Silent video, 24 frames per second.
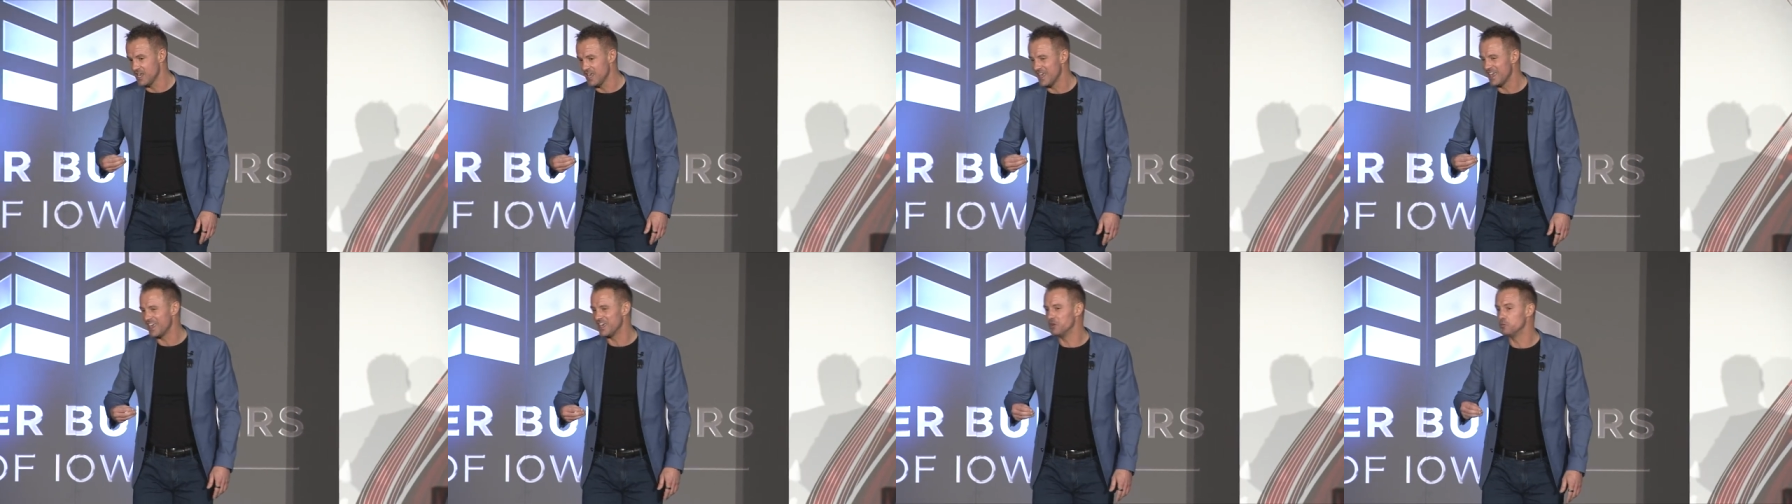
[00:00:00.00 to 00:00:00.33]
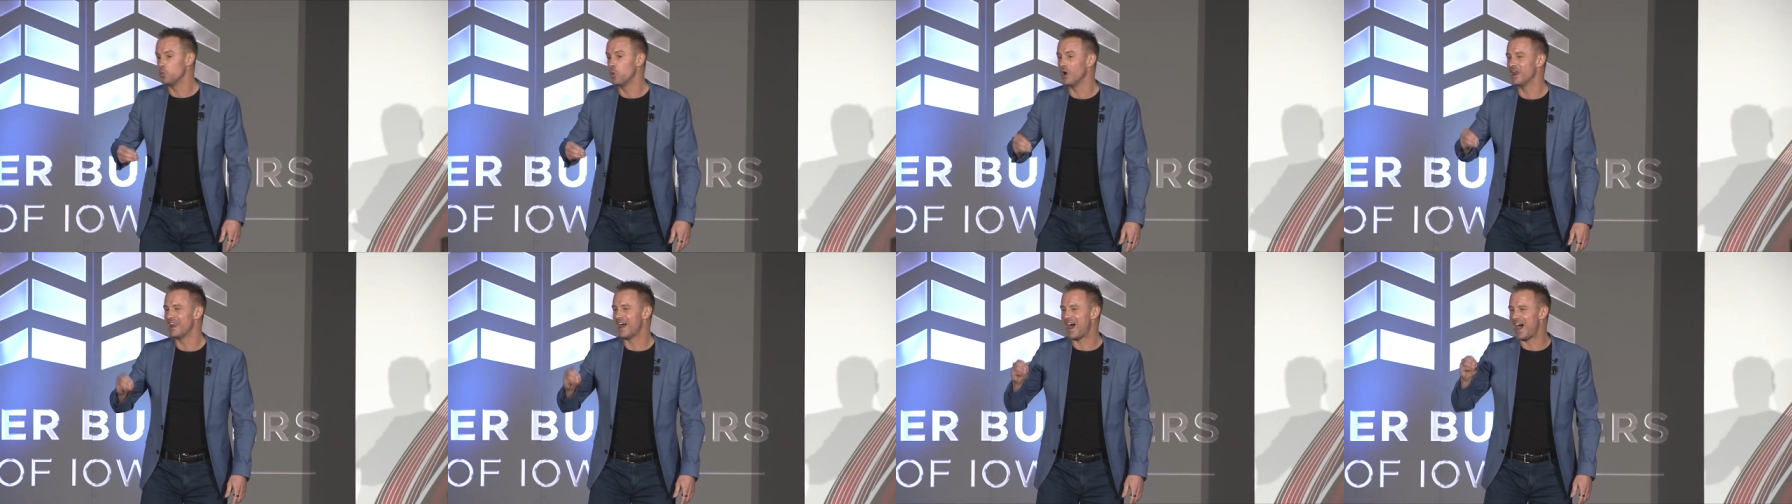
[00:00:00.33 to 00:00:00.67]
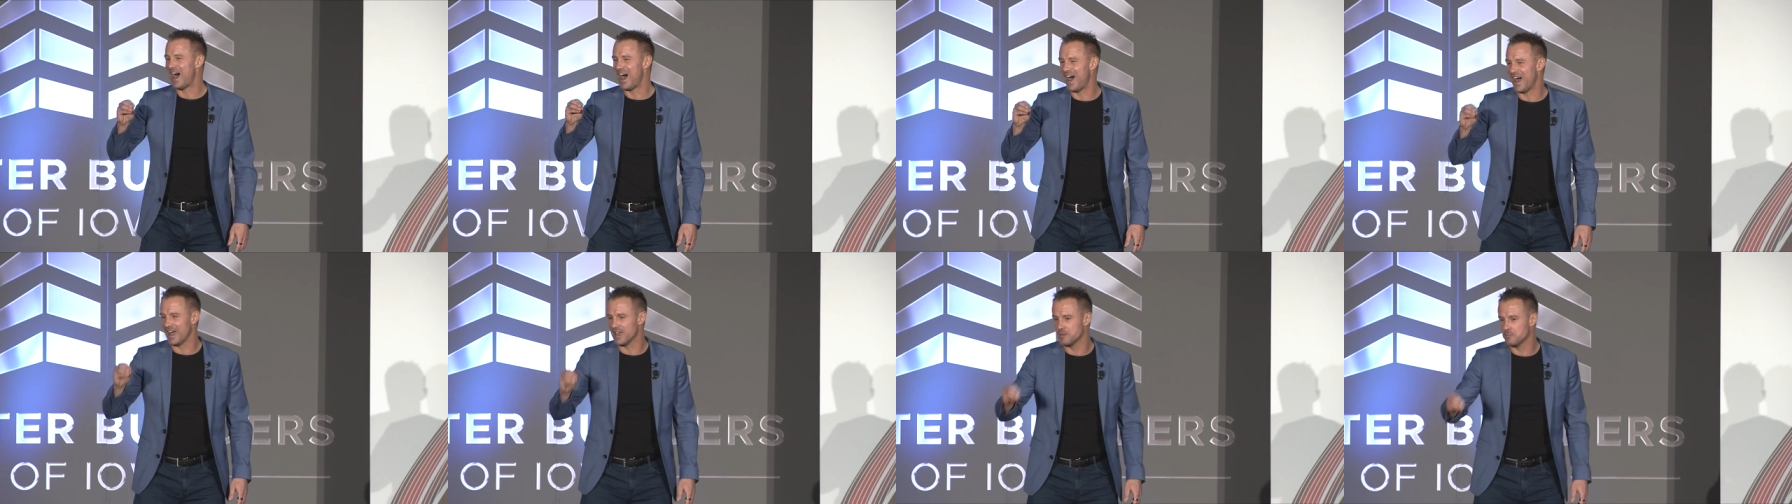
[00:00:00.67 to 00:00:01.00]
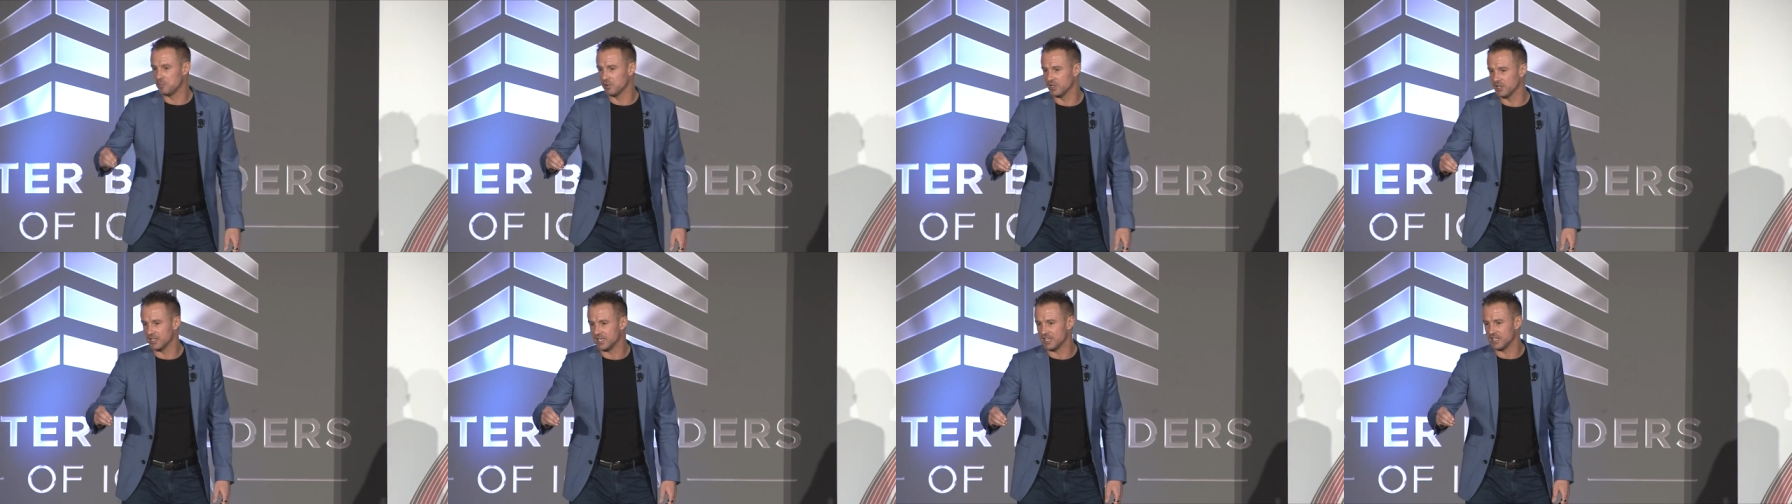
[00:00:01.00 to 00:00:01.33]
in what I
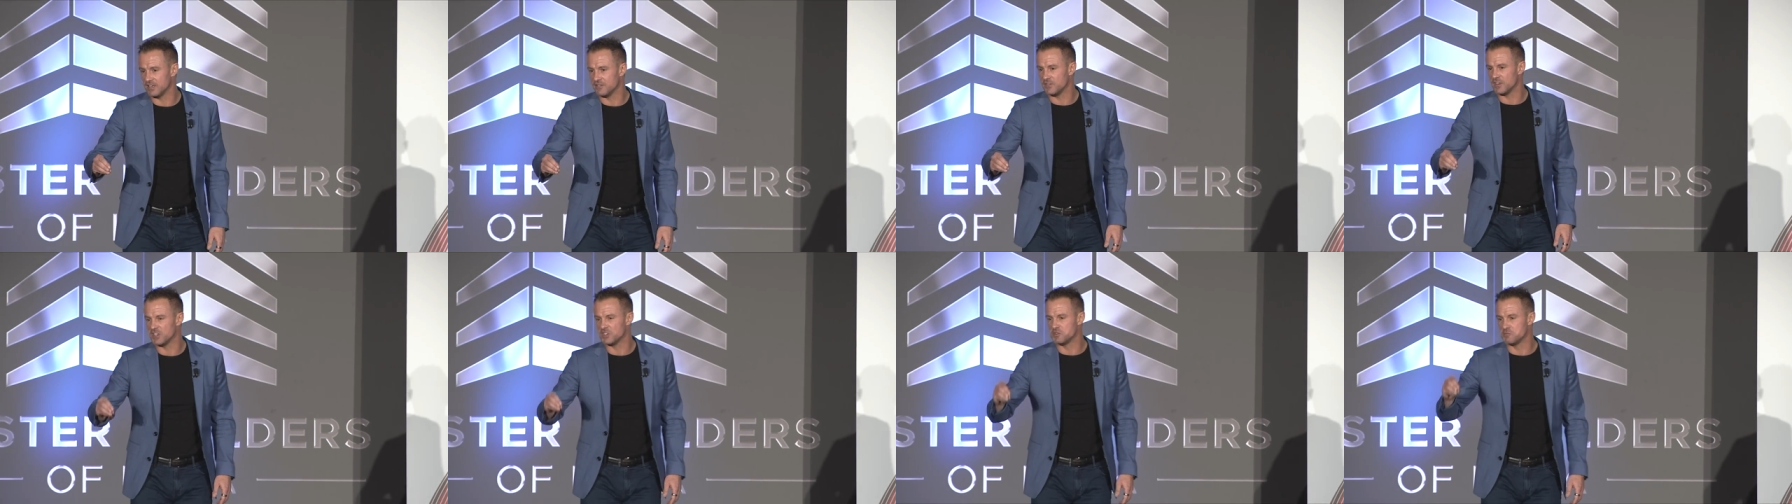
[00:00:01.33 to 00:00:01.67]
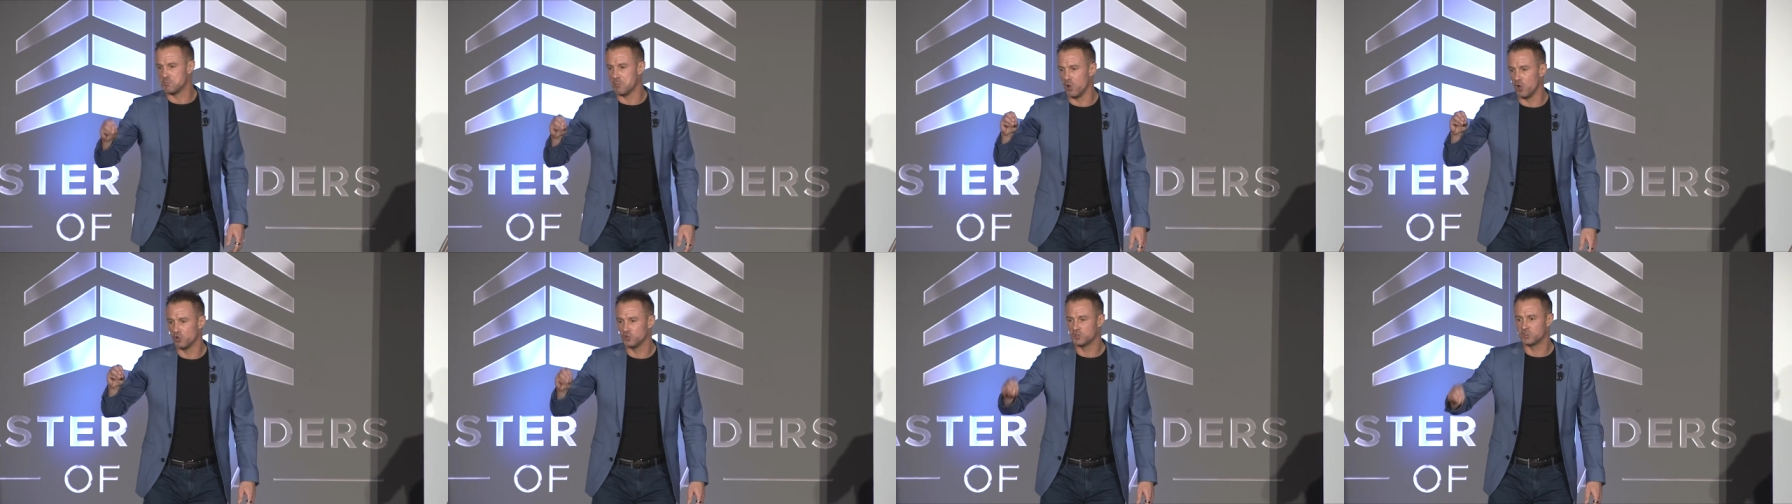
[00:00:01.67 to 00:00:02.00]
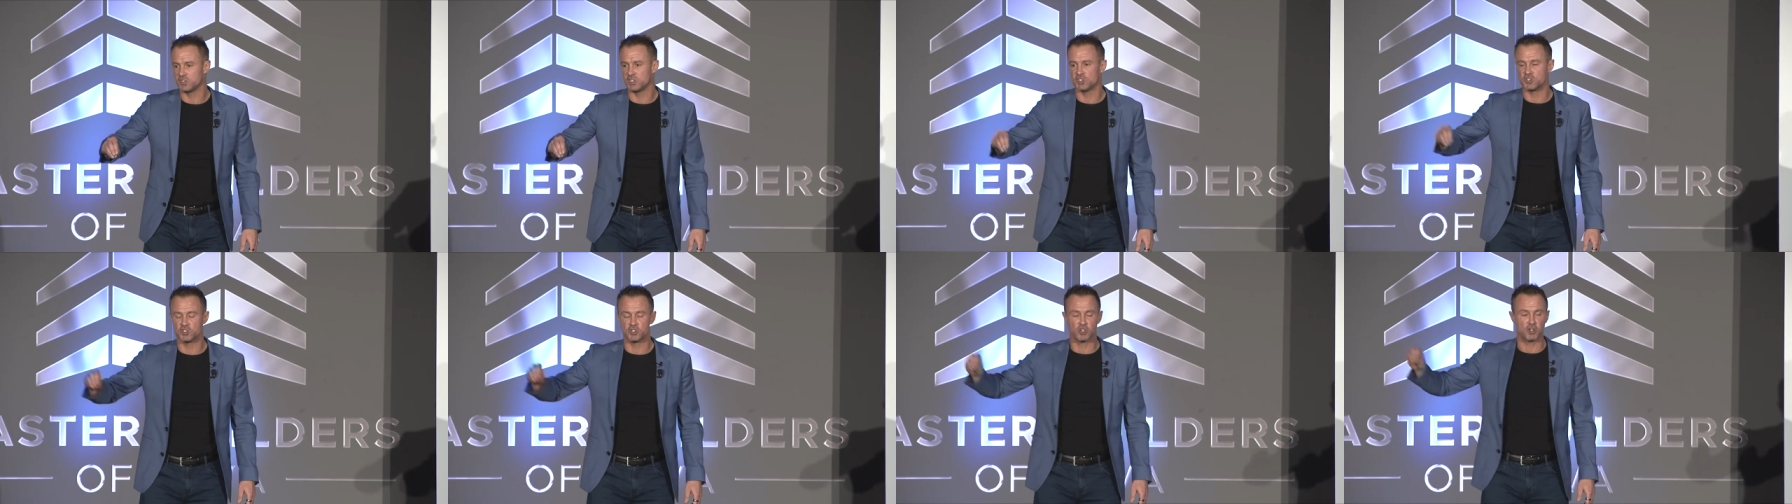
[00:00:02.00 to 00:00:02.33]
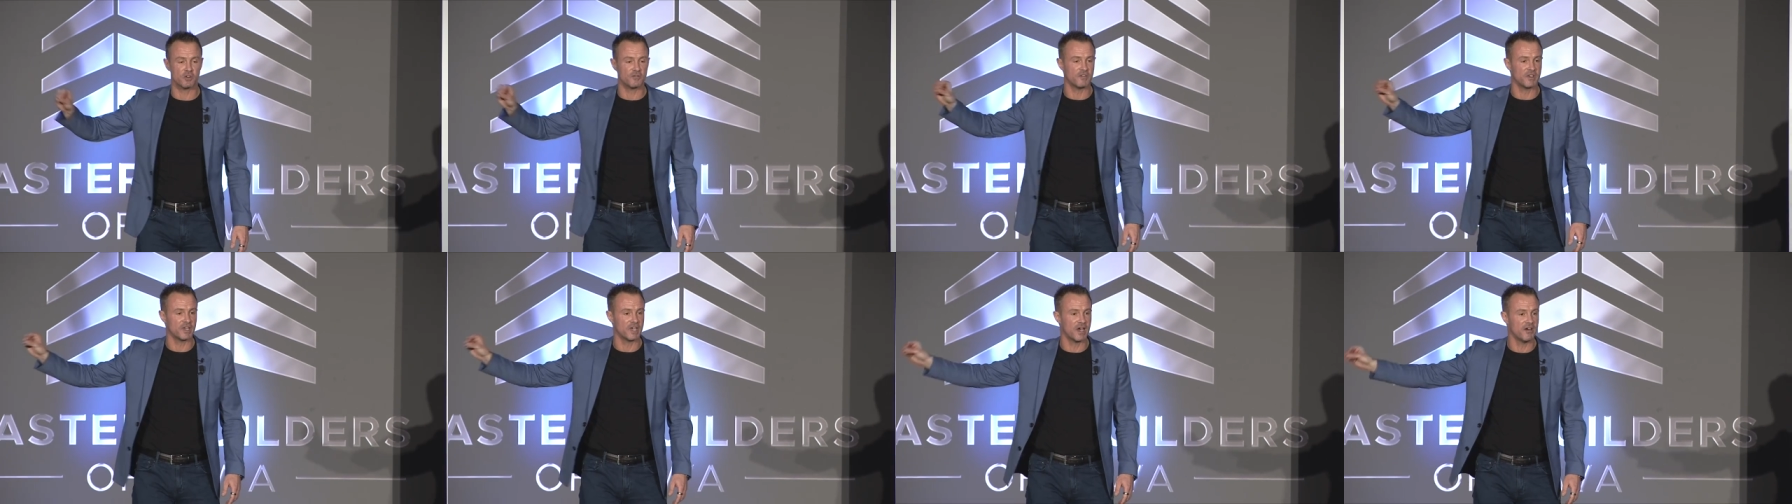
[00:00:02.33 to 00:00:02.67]
believe is most
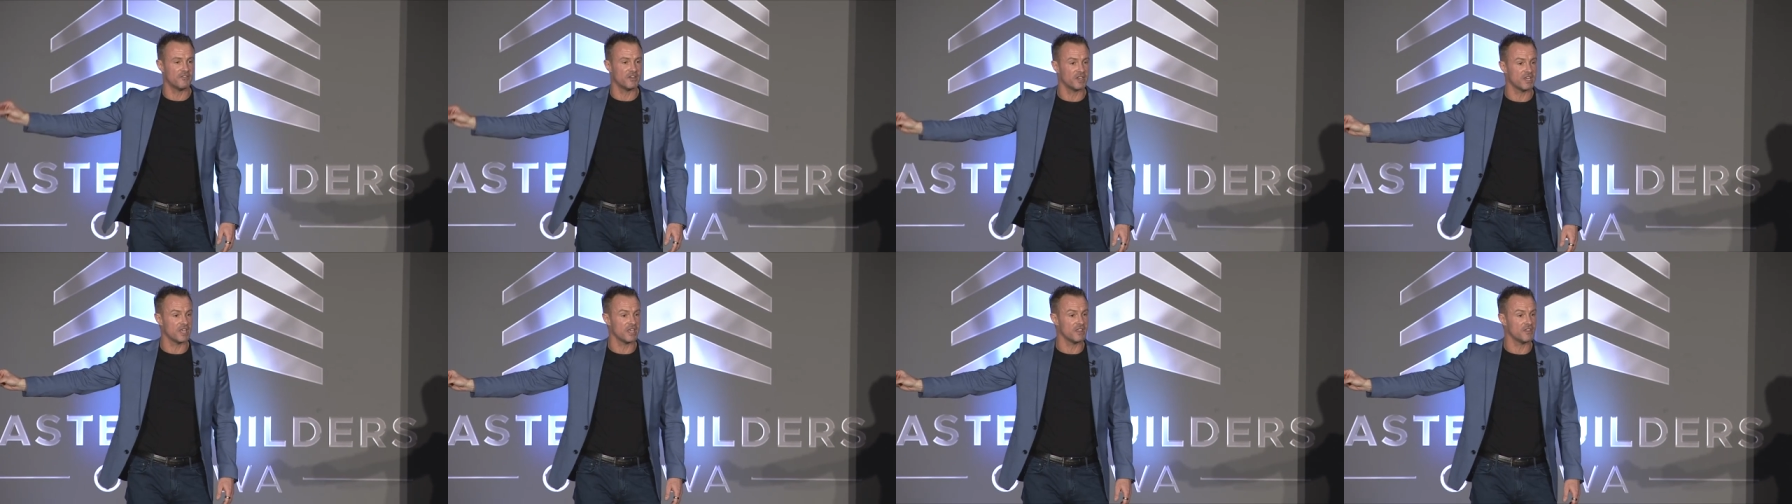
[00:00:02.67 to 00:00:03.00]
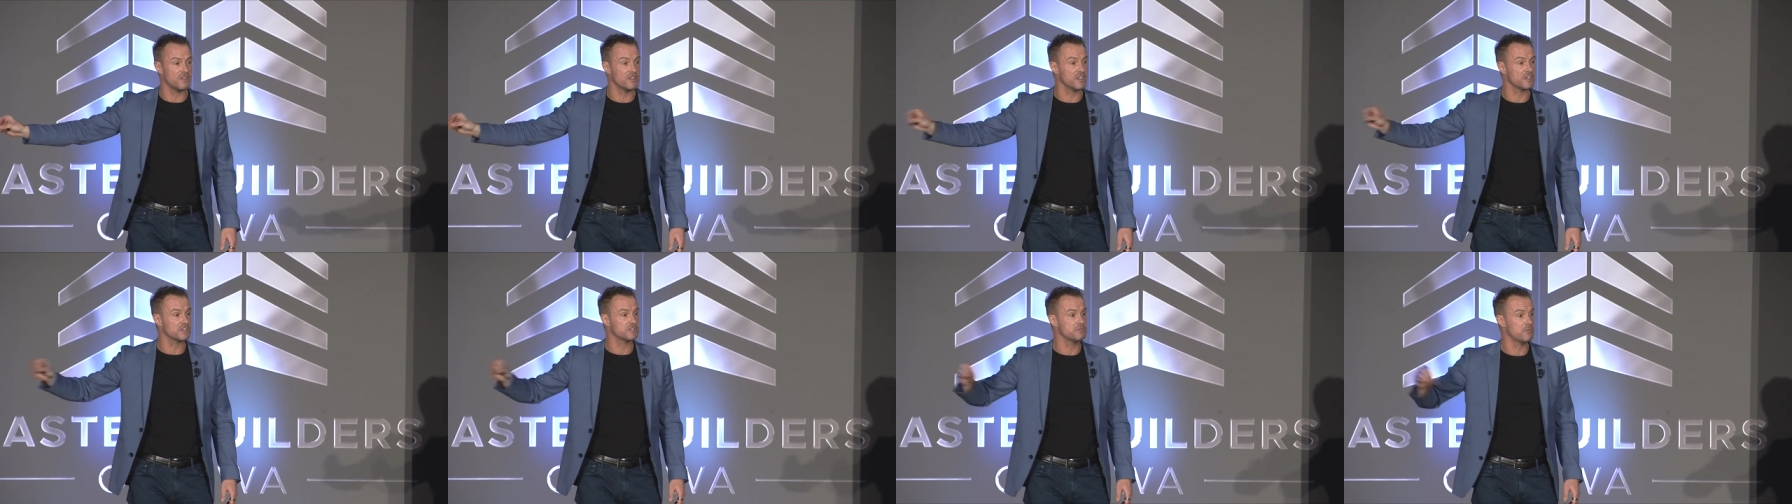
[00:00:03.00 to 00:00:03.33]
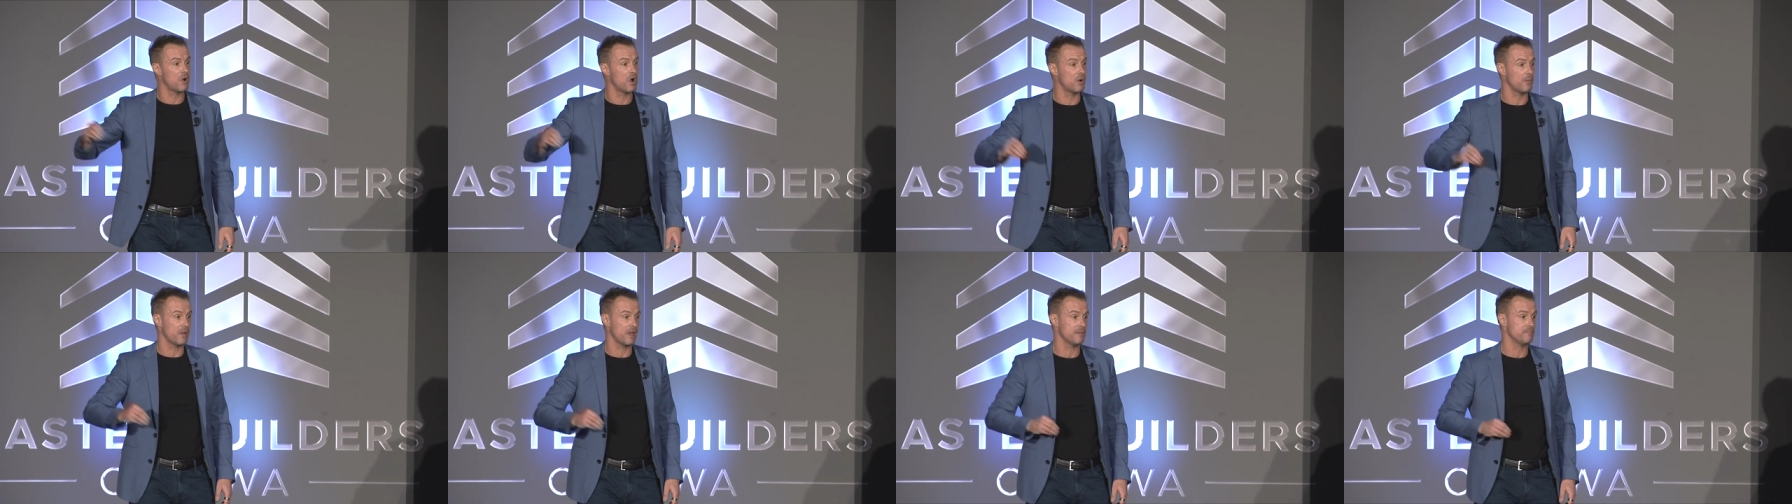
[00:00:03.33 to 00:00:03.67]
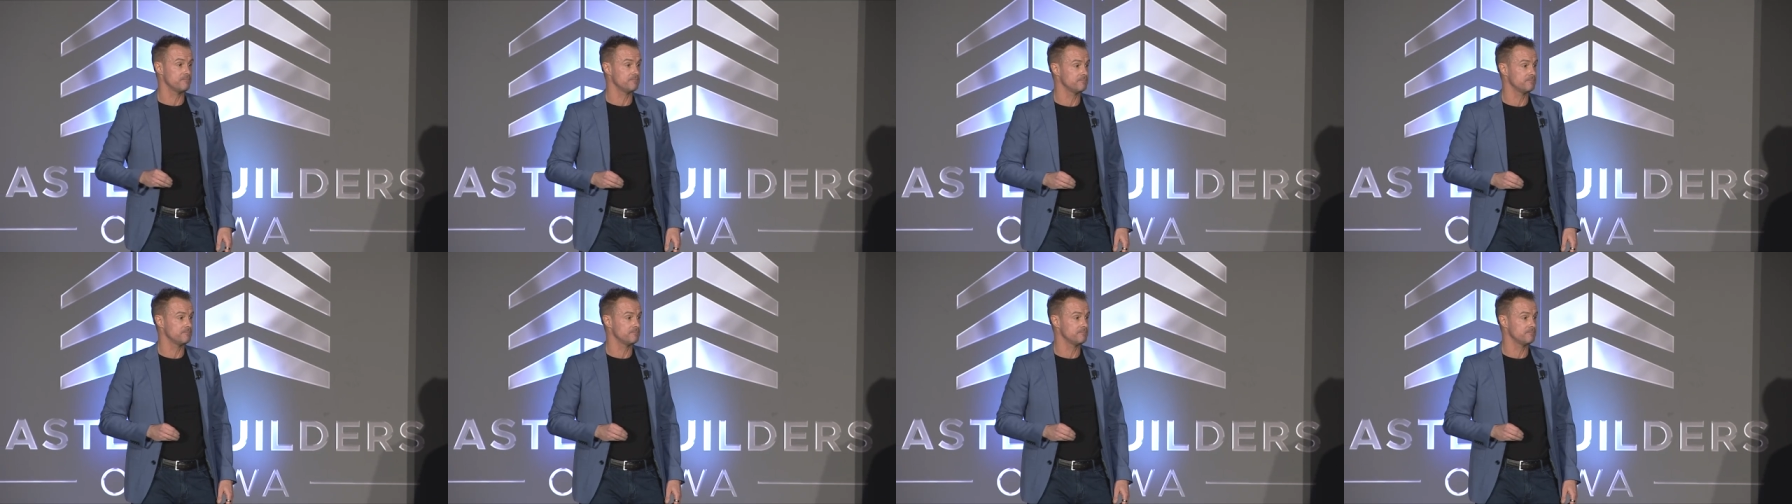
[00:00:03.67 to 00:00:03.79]
deserving of it in this moment?